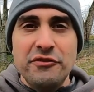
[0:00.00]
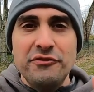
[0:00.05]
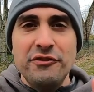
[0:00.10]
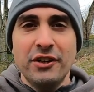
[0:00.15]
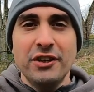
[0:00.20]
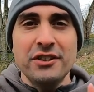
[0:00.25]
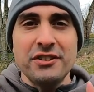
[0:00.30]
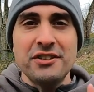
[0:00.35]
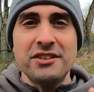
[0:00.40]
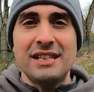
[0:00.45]

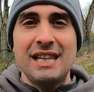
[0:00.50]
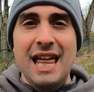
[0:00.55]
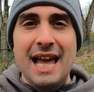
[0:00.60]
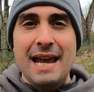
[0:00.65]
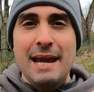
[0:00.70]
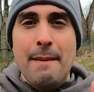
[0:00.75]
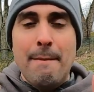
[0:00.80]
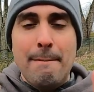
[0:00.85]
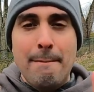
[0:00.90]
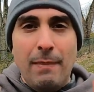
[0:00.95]
First
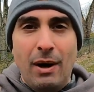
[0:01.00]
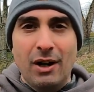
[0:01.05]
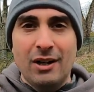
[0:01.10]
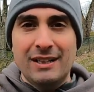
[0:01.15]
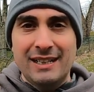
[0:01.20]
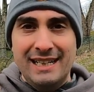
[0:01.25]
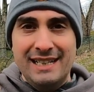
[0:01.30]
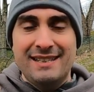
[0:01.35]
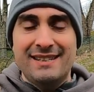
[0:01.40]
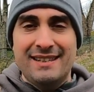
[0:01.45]
Lite
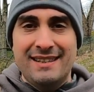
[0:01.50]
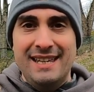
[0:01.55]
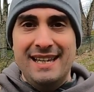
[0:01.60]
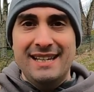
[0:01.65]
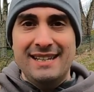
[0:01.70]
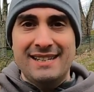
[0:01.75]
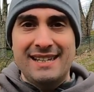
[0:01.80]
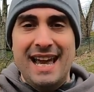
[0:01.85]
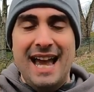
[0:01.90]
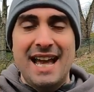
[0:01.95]
markets
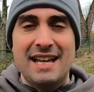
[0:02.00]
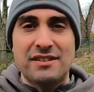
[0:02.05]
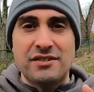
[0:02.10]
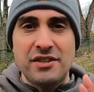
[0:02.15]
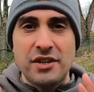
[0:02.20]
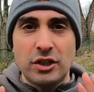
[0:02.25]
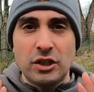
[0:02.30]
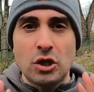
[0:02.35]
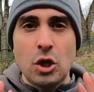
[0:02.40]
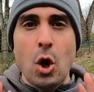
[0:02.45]
this as
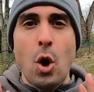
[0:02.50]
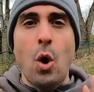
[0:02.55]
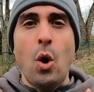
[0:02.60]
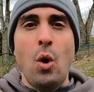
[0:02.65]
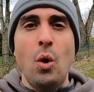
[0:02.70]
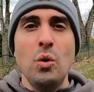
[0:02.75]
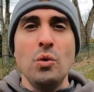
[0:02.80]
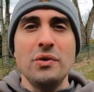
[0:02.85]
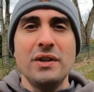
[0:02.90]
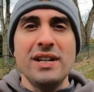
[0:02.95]
their
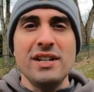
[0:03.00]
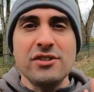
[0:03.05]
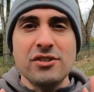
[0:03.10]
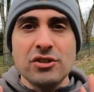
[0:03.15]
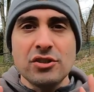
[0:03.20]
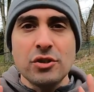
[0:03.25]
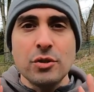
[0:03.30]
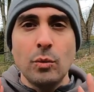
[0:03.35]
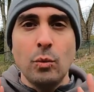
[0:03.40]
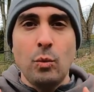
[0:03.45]

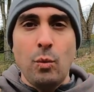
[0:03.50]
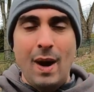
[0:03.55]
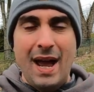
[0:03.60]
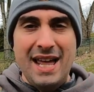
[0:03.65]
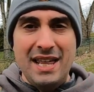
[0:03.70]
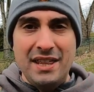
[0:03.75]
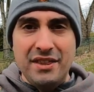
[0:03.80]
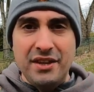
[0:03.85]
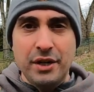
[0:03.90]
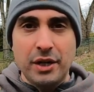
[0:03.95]
coldest
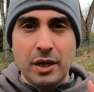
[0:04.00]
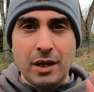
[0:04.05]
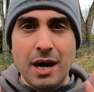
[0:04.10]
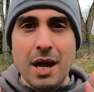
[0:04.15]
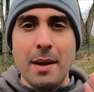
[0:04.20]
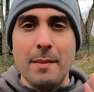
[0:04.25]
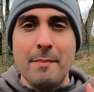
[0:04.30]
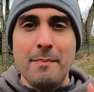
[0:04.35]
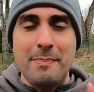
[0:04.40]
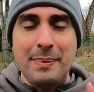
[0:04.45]
weather
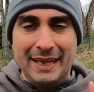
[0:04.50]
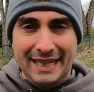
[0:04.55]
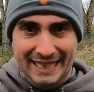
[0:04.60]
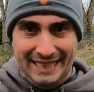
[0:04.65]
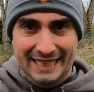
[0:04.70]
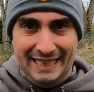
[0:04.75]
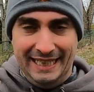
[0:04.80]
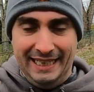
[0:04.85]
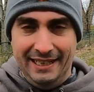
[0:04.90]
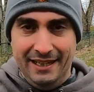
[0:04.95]

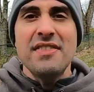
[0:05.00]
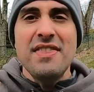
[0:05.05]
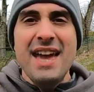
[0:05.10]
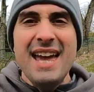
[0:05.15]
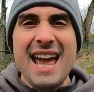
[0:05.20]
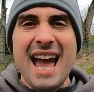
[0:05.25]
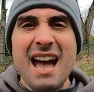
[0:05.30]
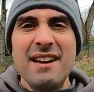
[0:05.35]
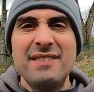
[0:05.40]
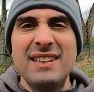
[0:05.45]
beanie.
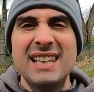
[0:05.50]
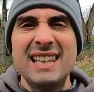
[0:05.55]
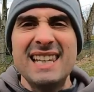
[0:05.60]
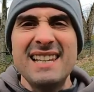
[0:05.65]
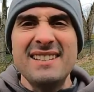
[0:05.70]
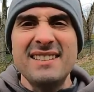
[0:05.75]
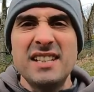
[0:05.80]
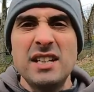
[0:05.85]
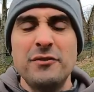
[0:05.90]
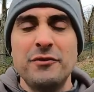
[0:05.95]
They have it
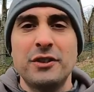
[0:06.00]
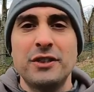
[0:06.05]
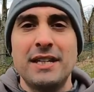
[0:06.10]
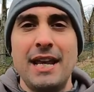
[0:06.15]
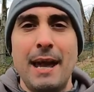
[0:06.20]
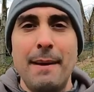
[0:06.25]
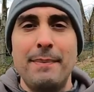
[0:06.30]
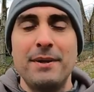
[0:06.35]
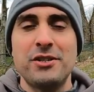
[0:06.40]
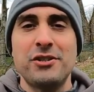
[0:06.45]
listed for
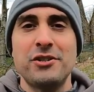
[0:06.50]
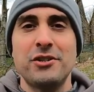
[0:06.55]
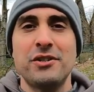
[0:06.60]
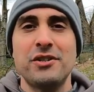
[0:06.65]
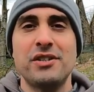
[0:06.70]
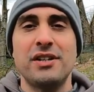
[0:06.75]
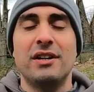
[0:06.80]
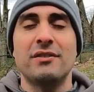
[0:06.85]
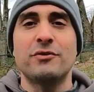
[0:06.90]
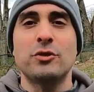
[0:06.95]

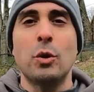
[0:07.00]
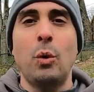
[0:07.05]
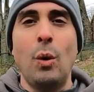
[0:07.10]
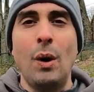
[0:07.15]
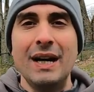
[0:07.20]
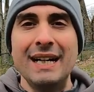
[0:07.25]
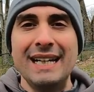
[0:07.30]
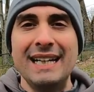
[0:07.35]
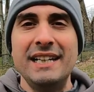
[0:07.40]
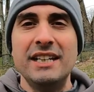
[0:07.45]
temperatures of
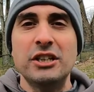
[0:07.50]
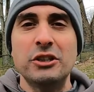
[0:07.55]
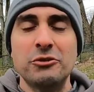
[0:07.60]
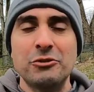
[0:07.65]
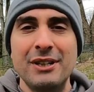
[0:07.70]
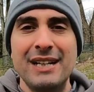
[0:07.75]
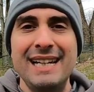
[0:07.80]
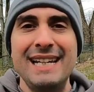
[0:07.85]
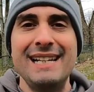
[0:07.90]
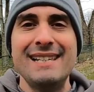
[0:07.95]
20
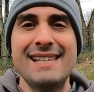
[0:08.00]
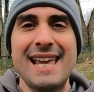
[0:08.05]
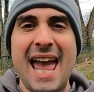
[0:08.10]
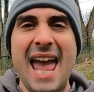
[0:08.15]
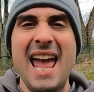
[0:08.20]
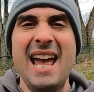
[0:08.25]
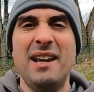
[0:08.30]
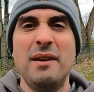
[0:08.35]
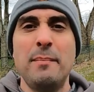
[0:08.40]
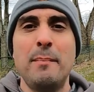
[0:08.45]
degrees
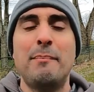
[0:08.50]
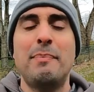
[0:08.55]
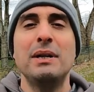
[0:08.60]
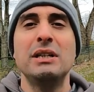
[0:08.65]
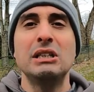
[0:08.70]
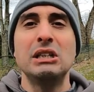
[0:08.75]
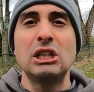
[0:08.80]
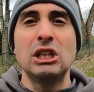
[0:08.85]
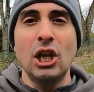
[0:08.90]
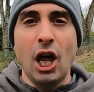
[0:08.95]
and
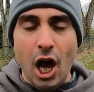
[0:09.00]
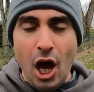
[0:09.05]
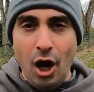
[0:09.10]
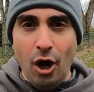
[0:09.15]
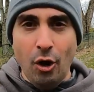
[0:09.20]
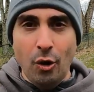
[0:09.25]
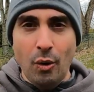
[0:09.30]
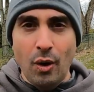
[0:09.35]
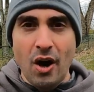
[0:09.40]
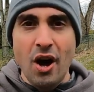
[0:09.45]

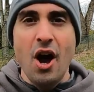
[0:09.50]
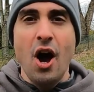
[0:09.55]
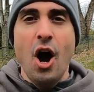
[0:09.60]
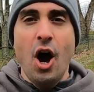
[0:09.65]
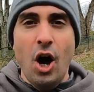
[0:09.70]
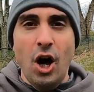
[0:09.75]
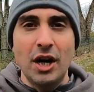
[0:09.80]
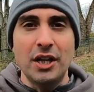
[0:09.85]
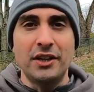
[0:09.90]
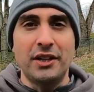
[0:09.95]
below
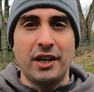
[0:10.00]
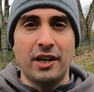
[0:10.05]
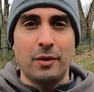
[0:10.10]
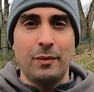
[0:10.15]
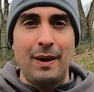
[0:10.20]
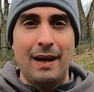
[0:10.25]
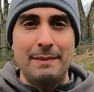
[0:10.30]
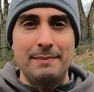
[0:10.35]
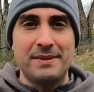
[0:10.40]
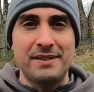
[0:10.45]
on their
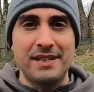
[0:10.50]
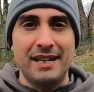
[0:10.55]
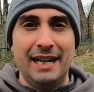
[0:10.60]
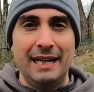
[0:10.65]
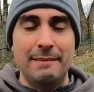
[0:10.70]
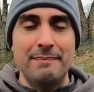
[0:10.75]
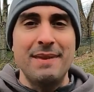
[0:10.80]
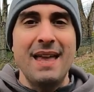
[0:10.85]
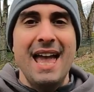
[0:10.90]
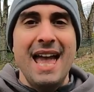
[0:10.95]

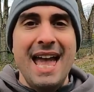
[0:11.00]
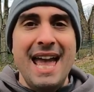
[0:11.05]
website.